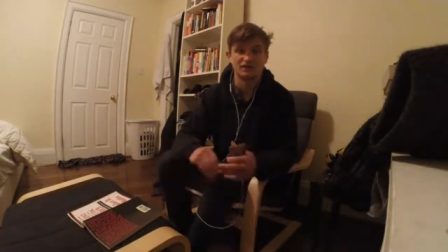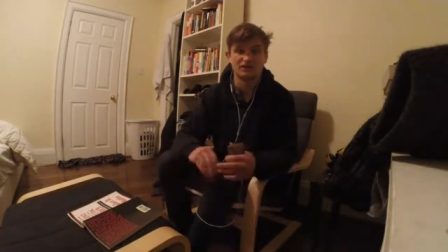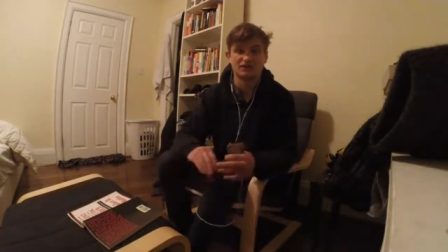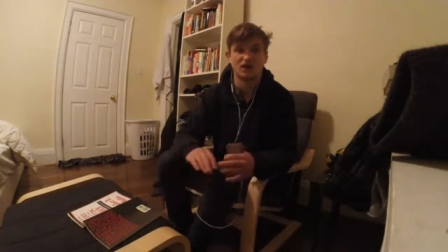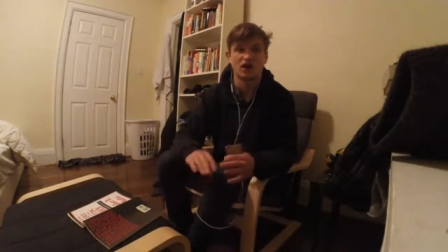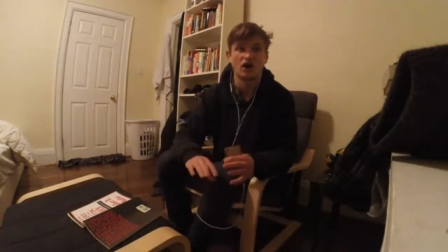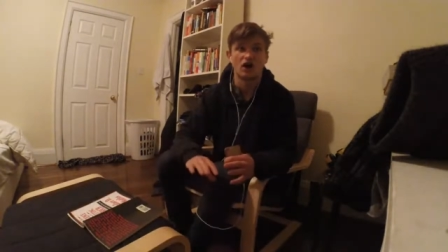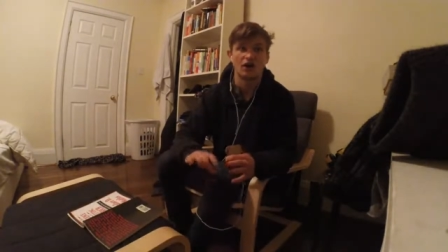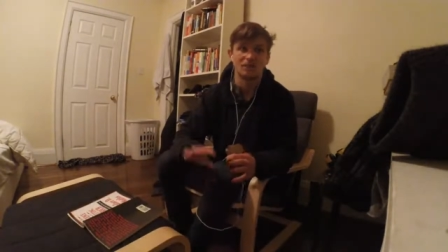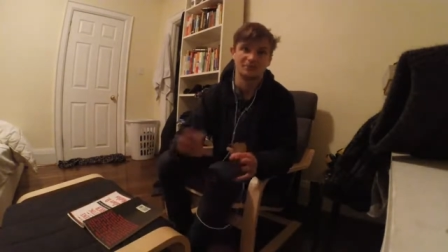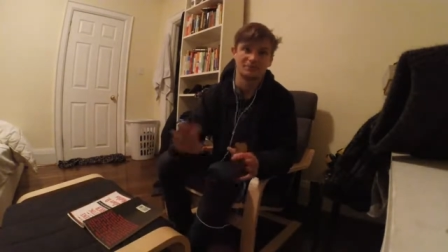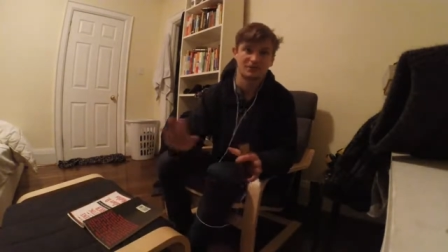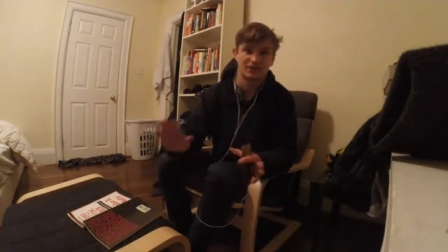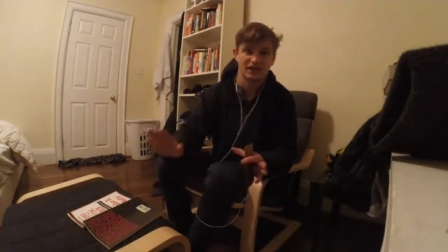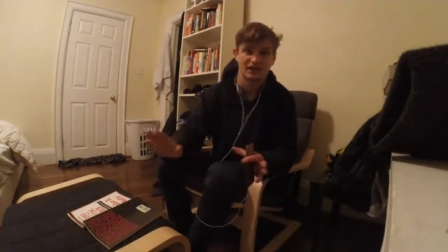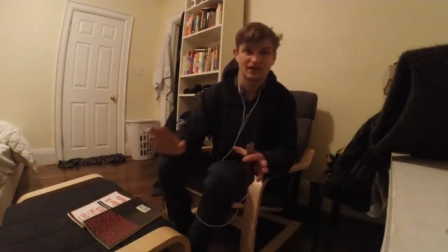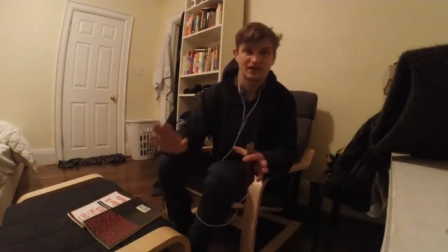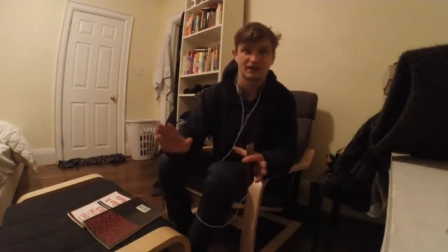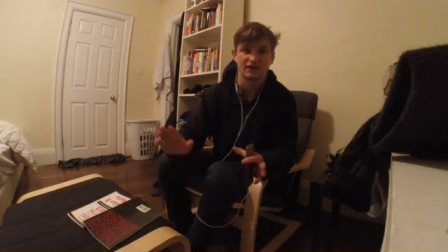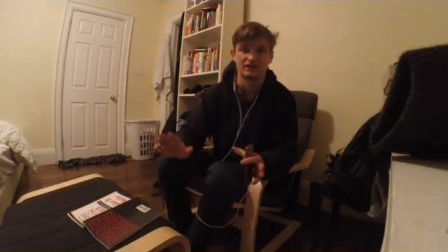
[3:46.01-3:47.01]
top
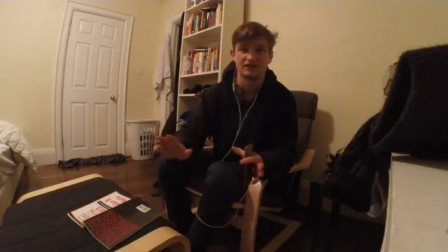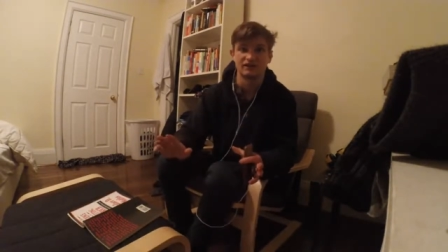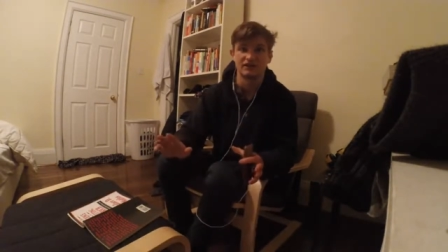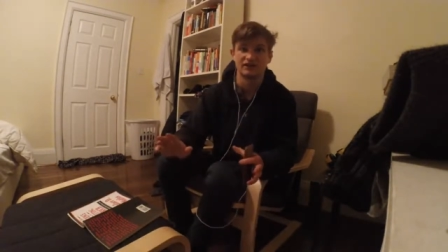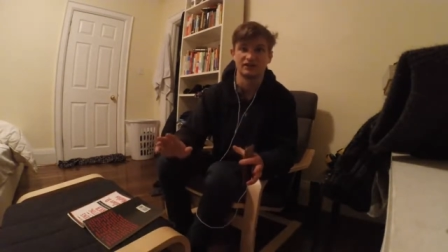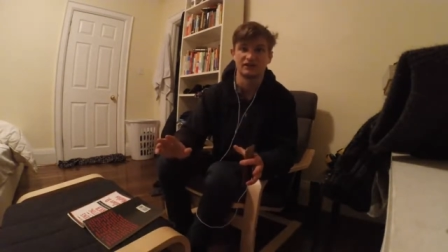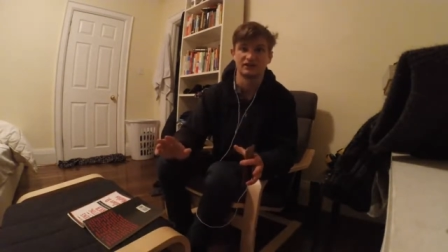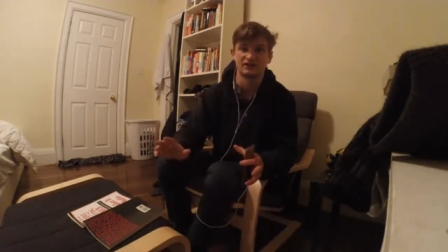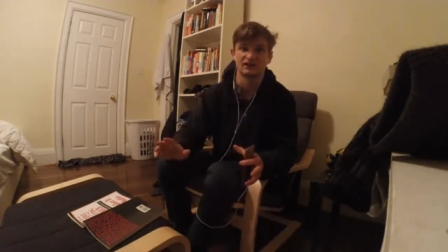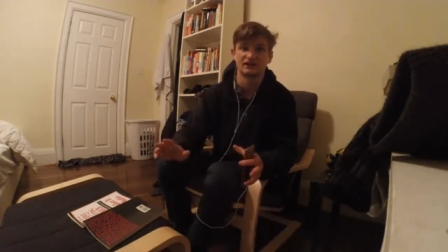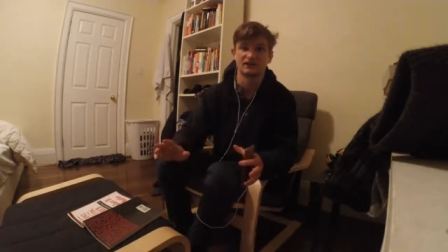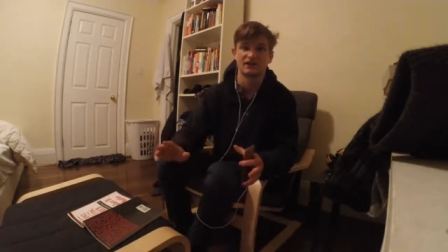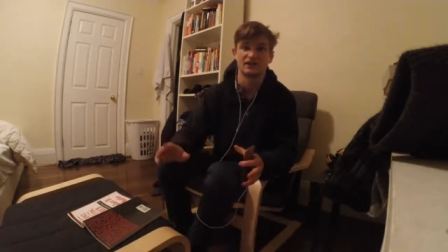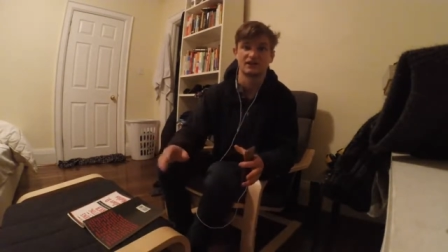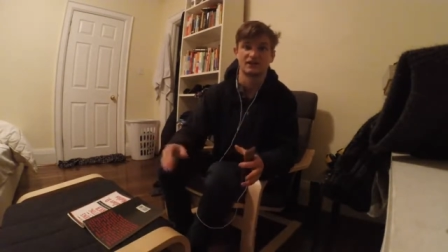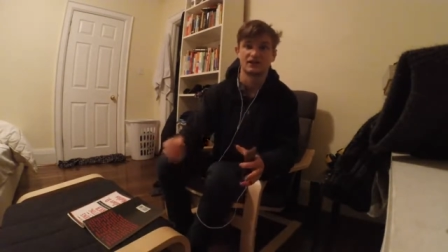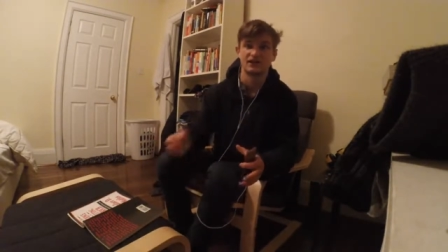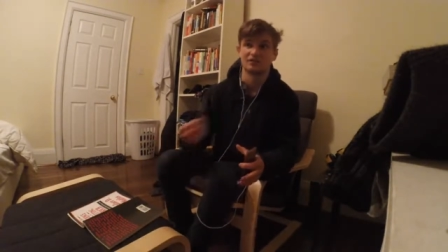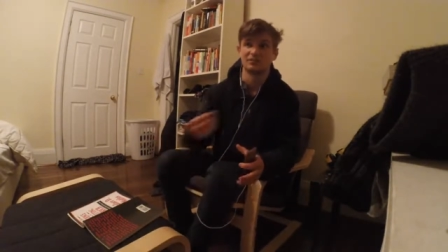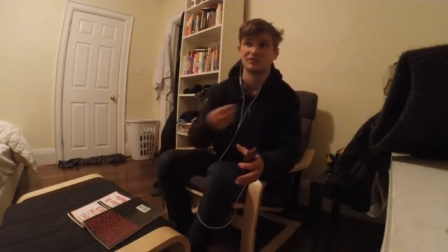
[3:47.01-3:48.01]
ten ideas that
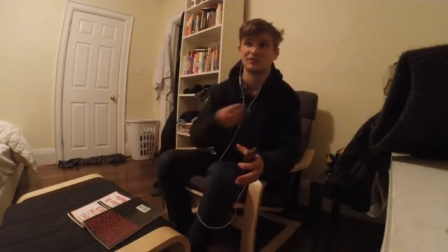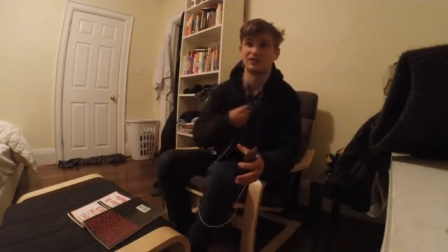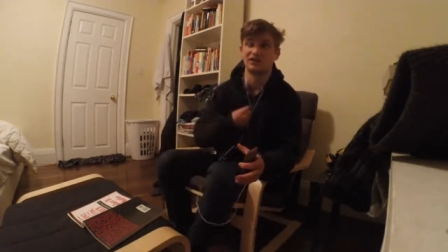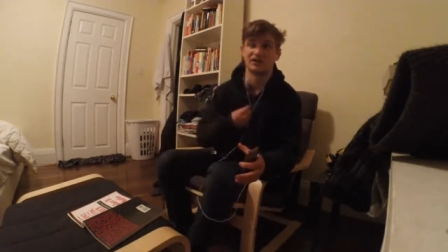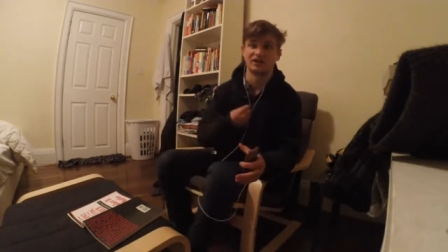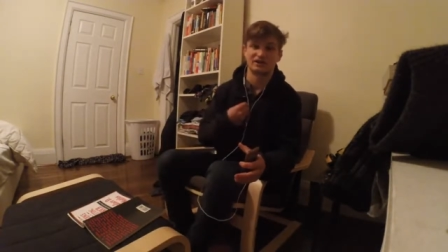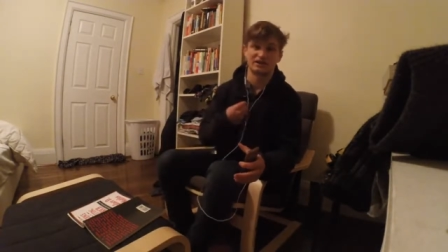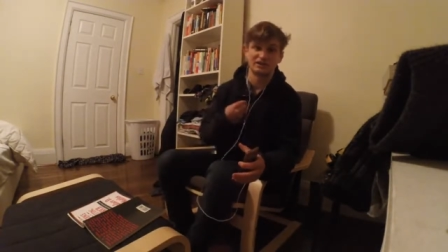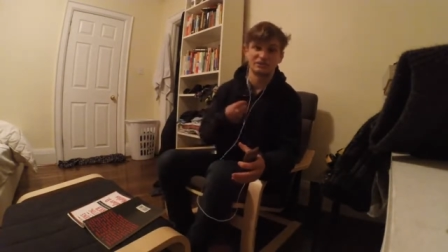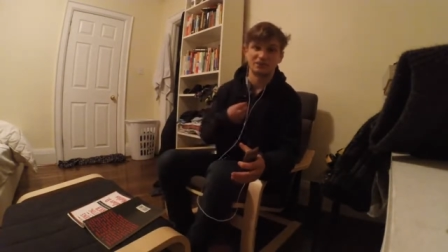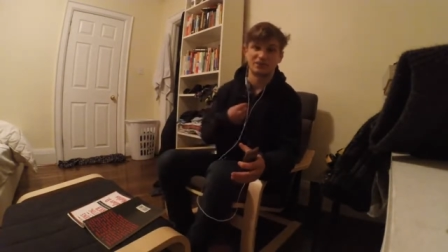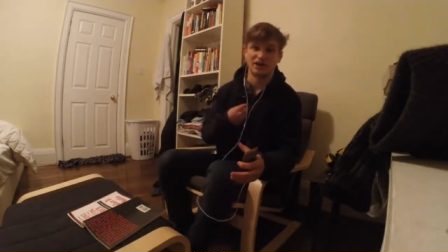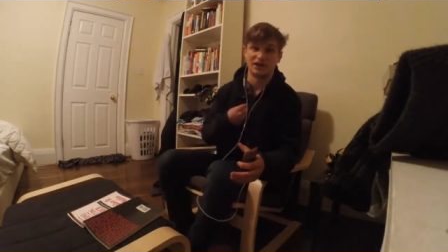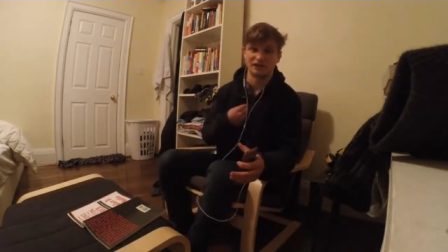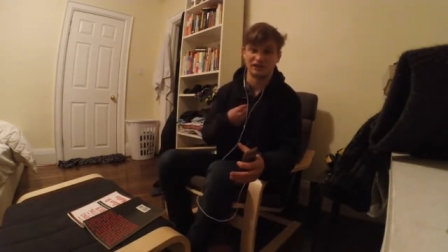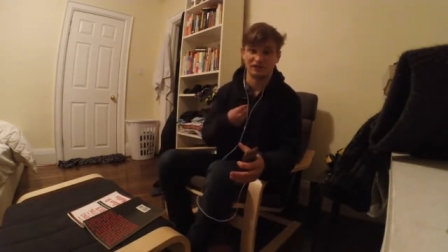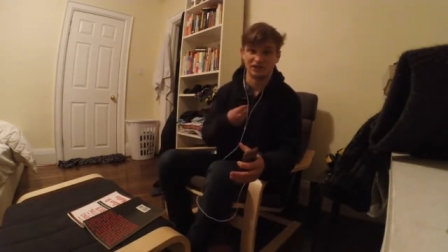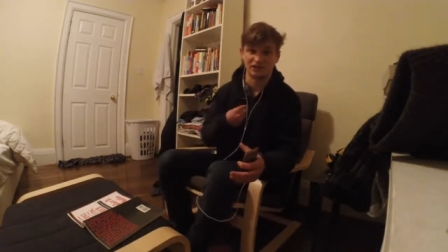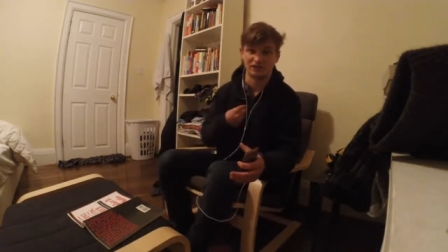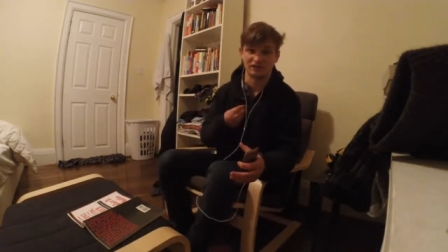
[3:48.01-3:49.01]
can apply to my
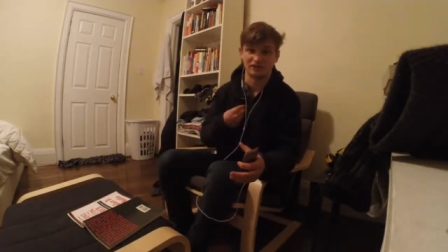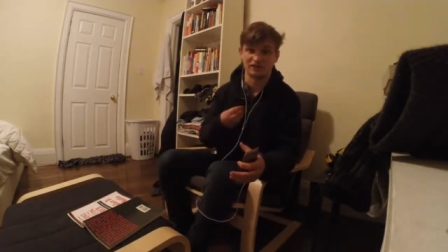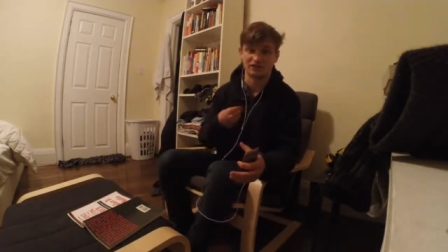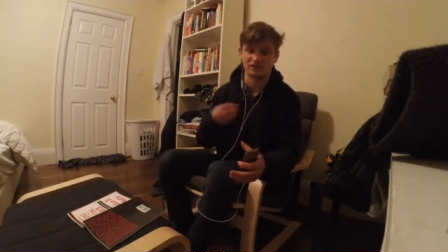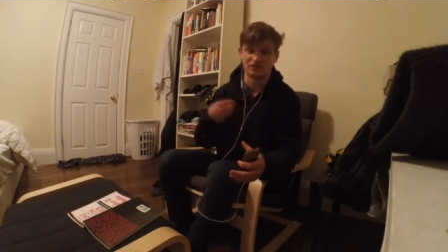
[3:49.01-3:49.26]
life